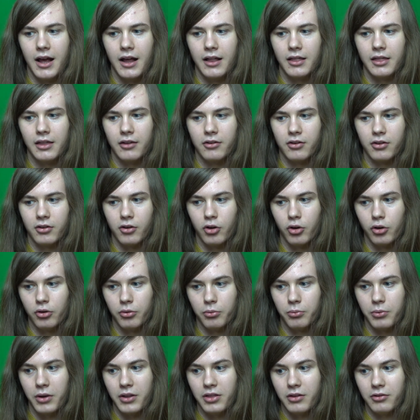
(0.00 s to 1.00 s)

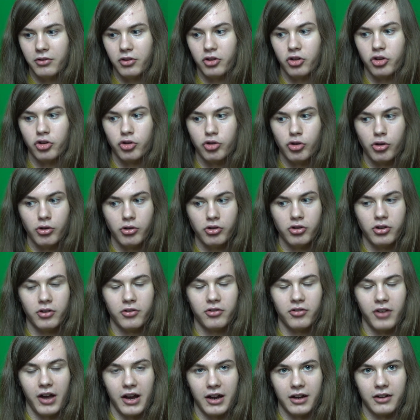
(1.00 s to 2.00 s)
When there's a
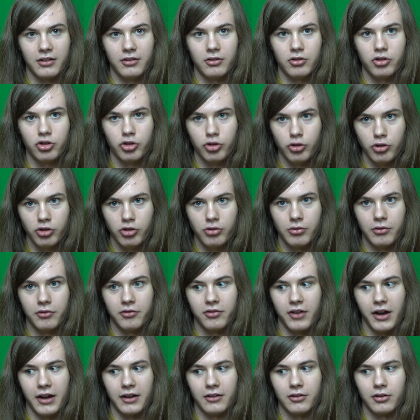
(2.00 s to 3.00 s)
structural
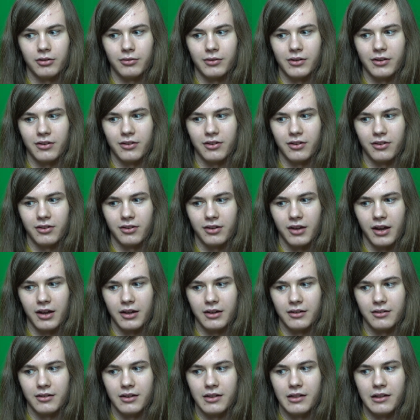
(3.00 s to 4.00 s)
factor in
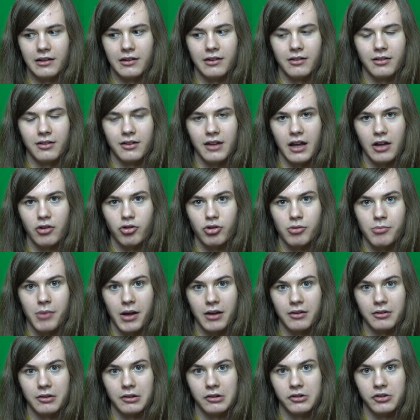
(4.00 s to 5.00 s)
society that is
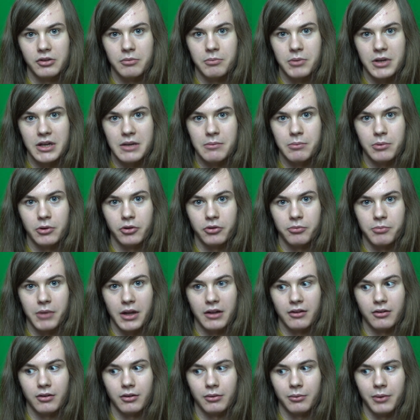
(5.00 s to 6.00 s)
detrimental to people's
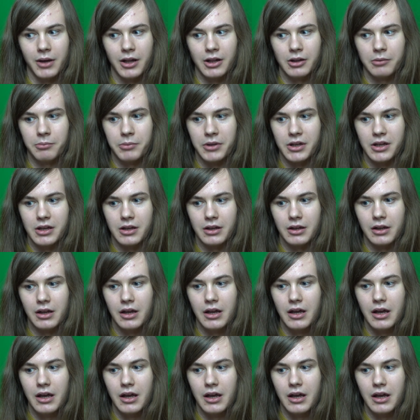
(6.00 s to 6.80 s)
mental well-being,